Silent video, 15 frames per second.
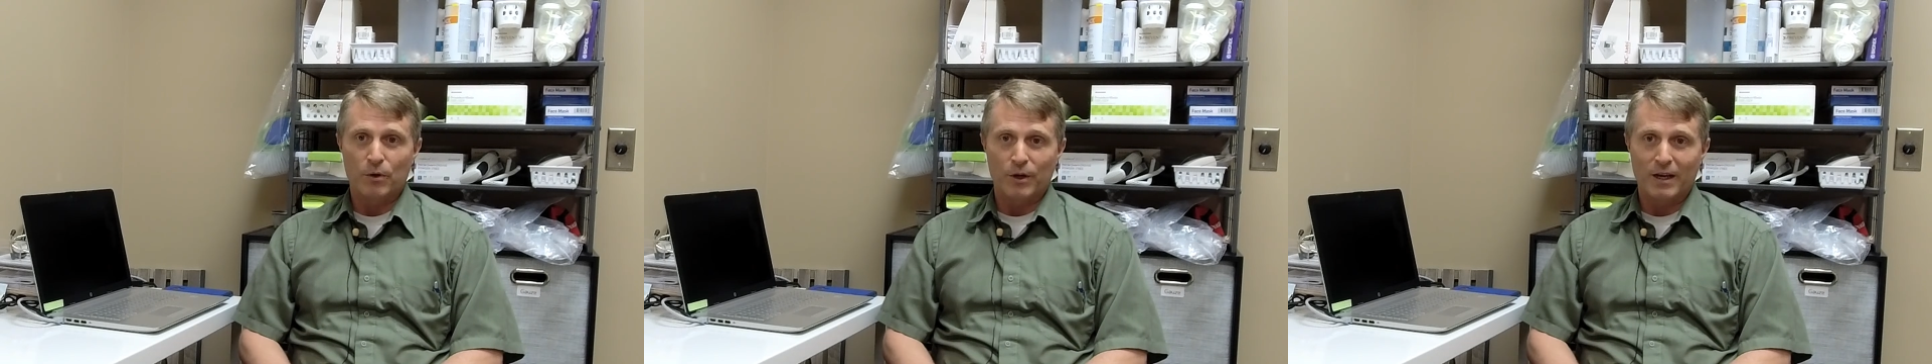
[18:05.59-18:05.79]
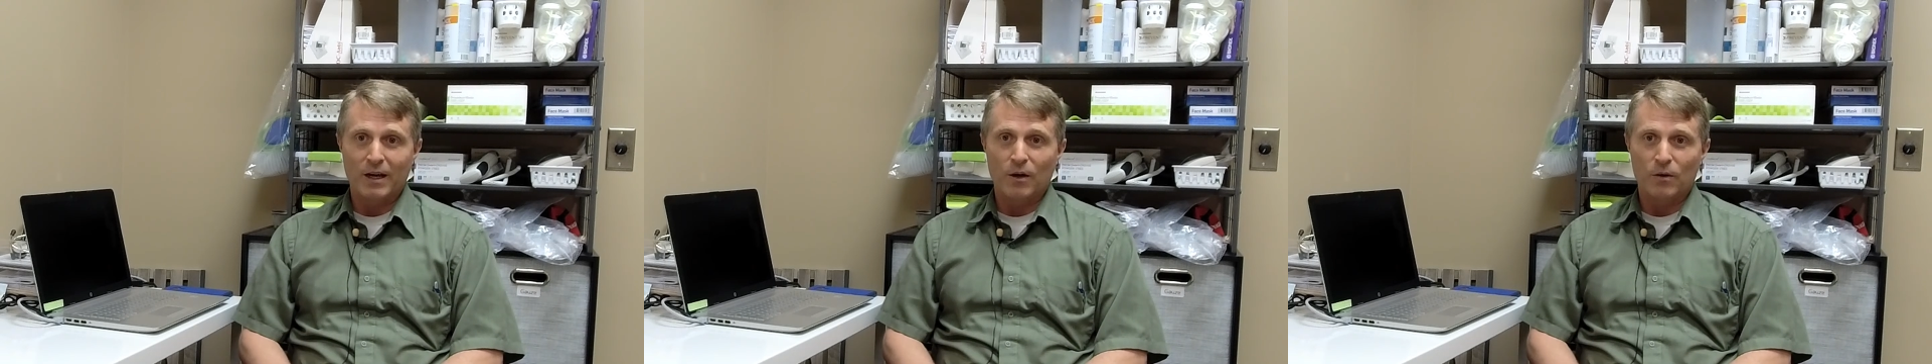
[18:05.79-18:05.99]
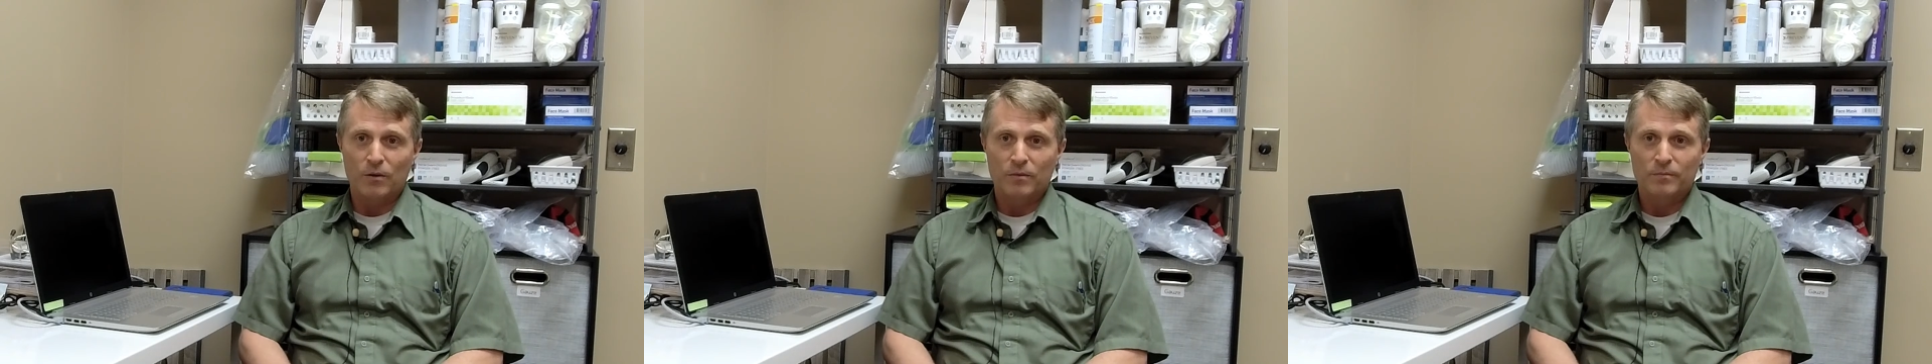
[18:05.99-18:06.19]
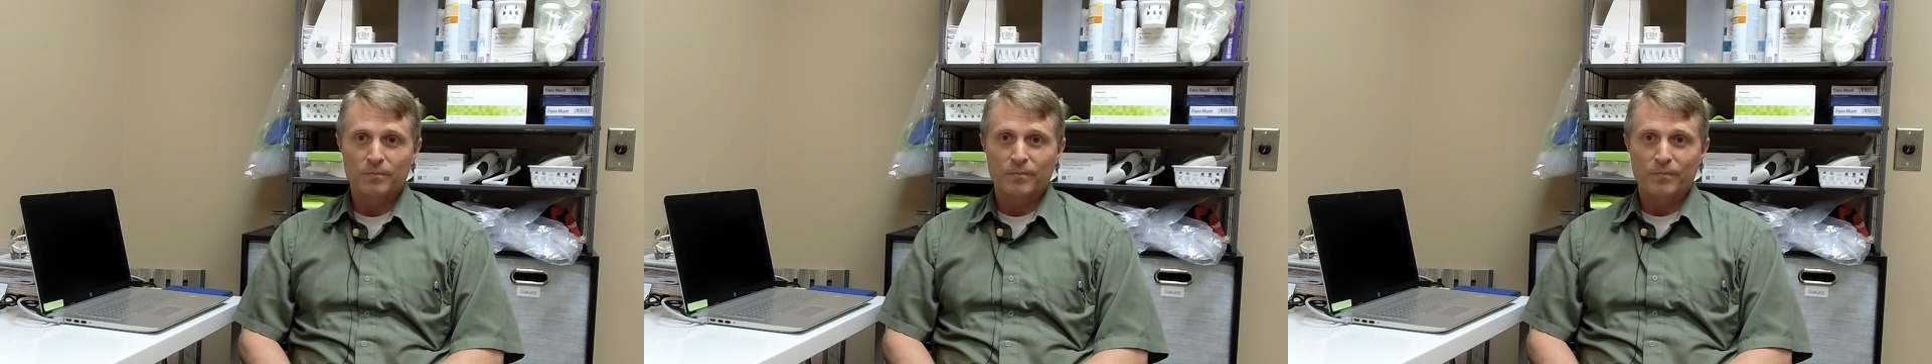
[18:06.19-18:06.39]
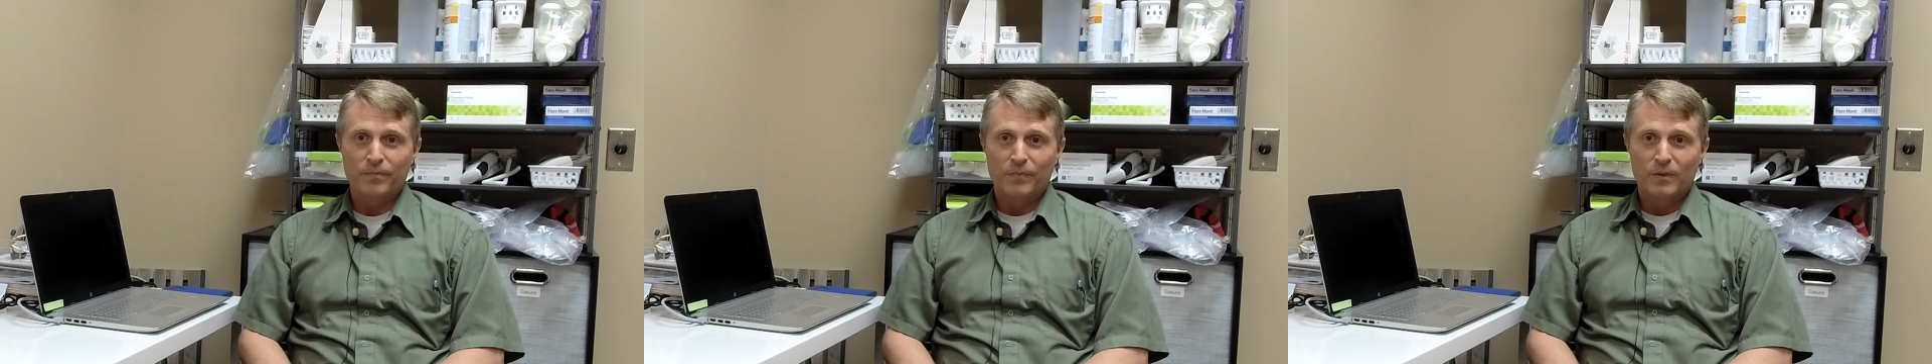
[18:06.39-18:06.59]
out.
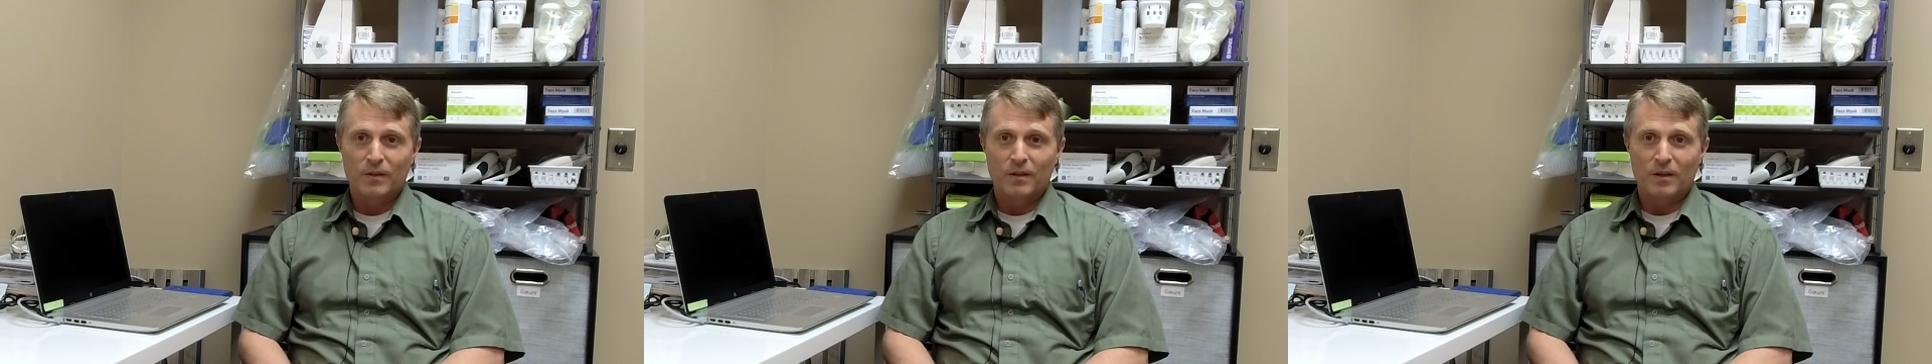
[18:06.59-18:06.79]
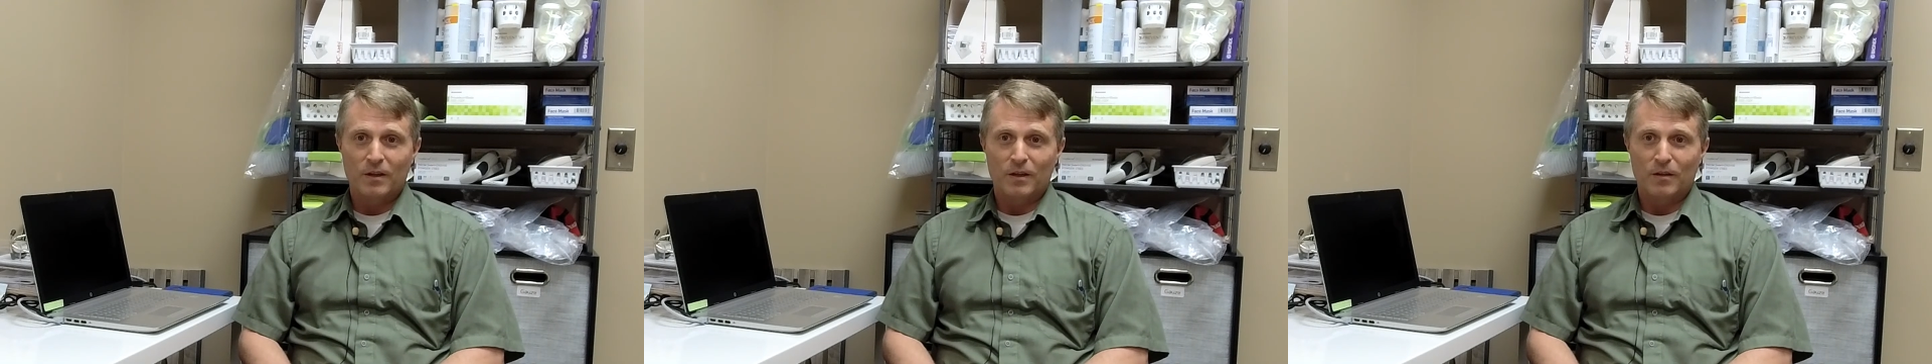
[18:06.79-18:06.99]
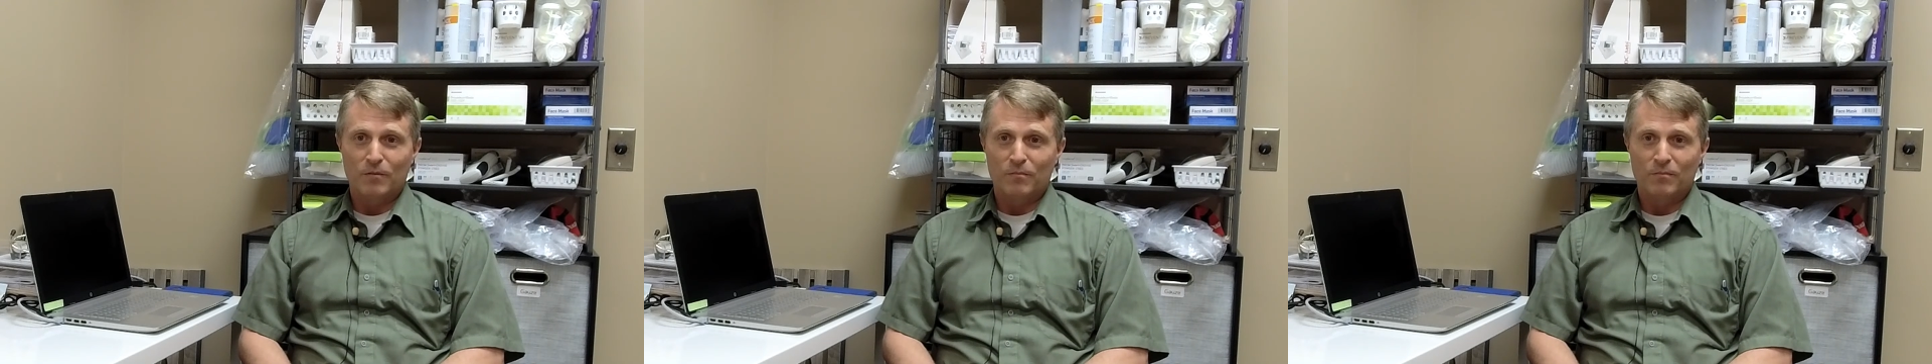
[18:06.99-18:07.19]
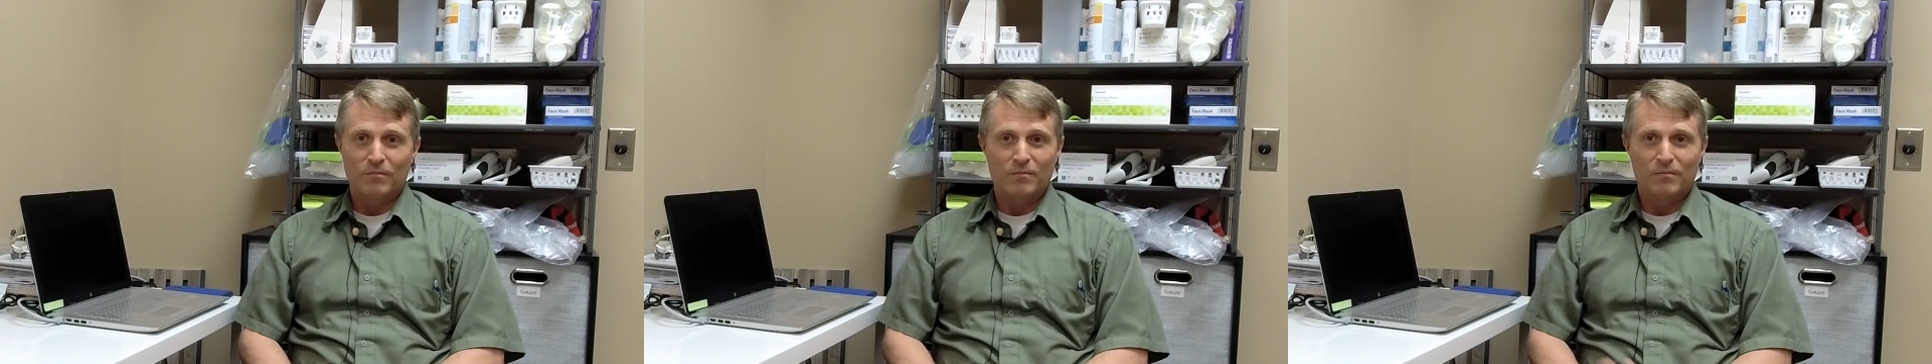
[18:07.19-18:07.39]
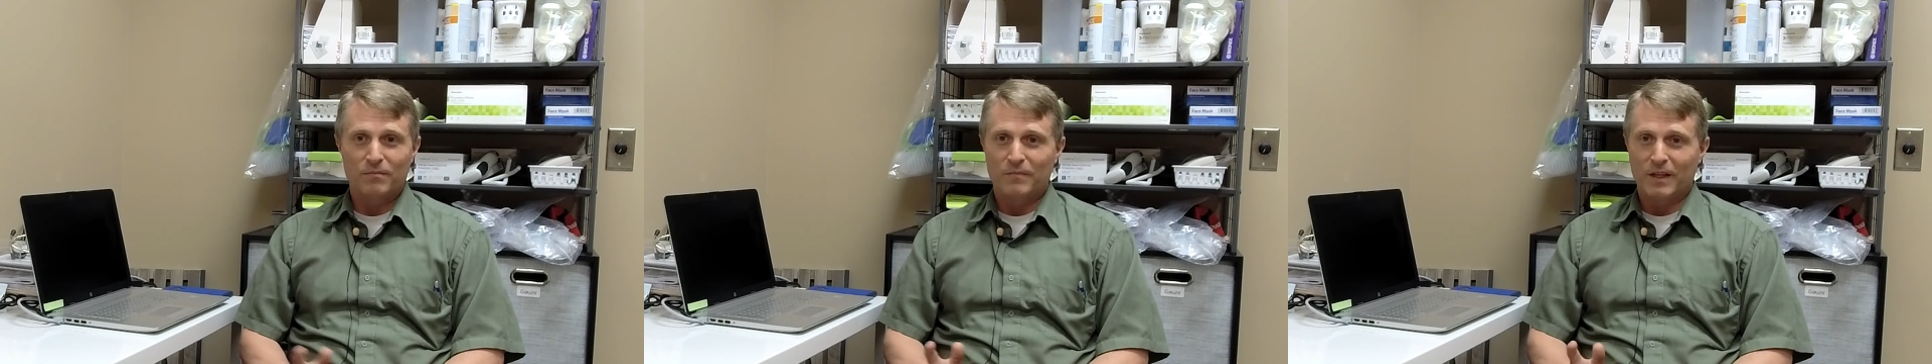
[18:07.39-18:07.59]

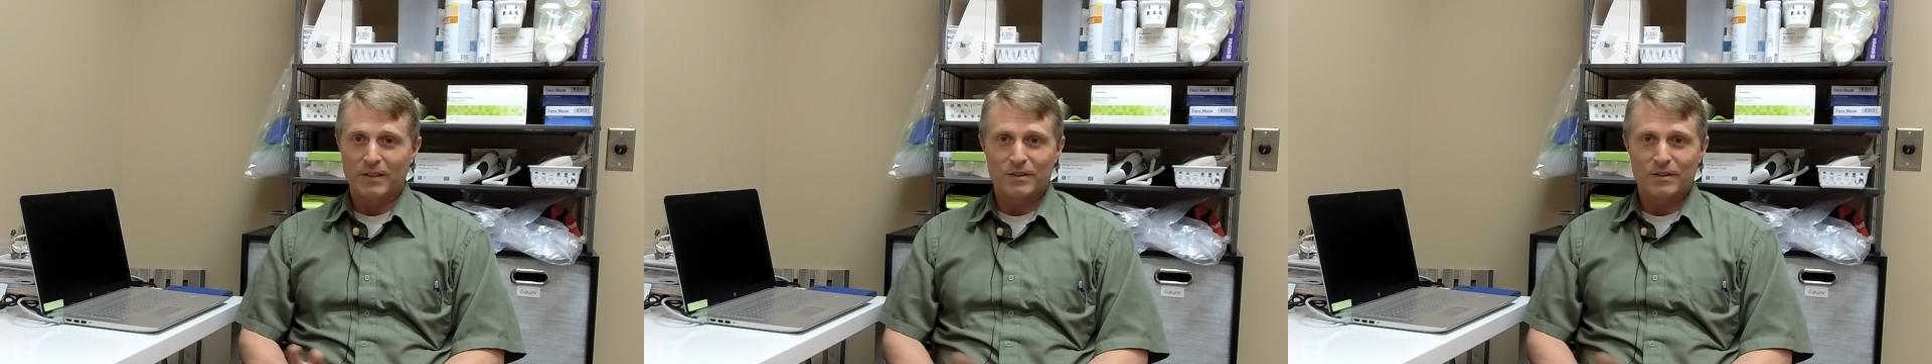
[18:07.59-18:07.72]
That's